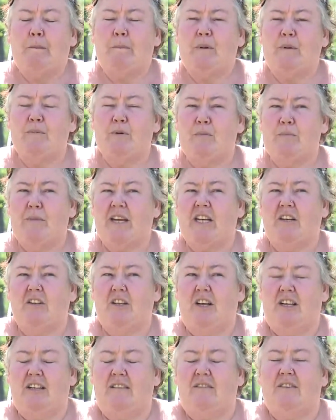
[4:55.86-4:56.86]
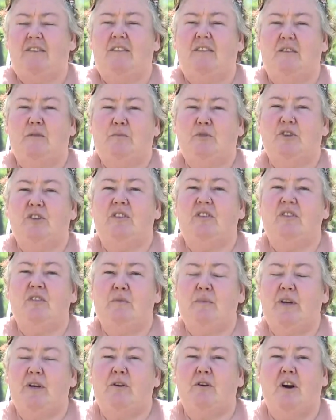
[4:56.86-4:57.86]
People make a lot of assumptions
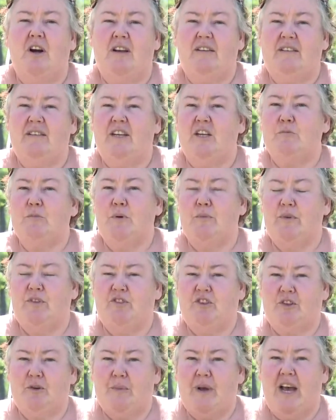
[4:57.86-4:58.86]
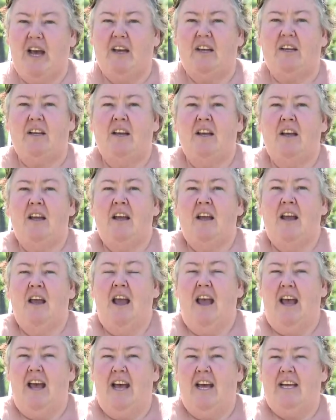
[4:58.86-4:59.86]
about Cross Lake Pimicikamak
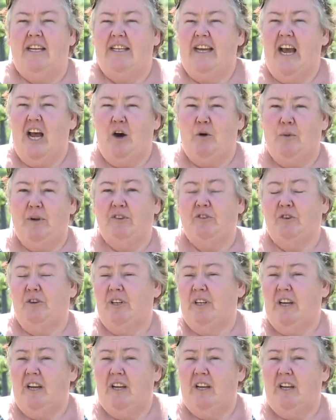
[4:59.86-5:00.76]
and how we treat